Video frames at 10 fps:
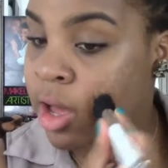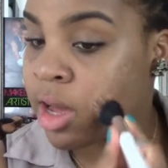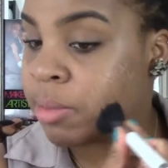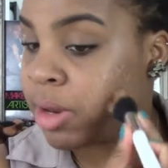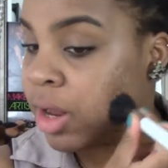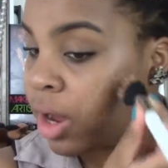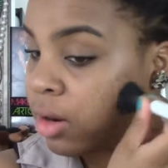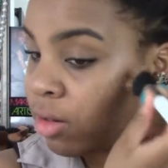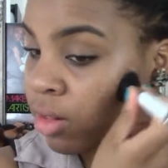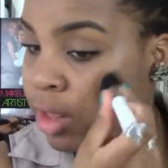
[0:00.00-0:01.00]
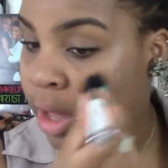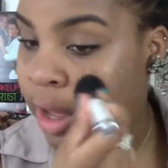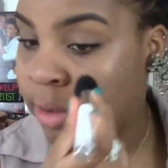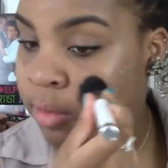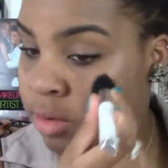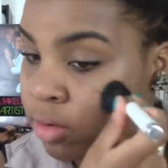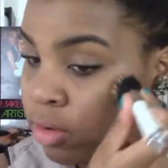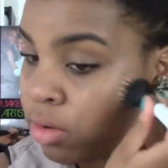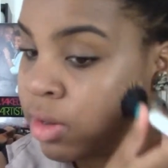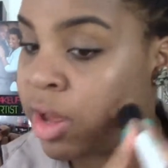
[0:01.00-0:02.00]
I mean, honestly, I would do
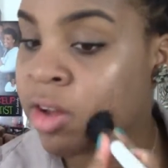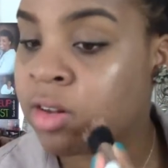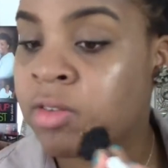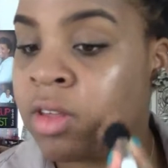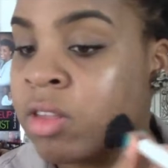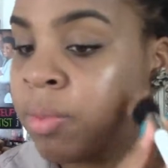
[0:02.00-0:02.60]
2 layers of this,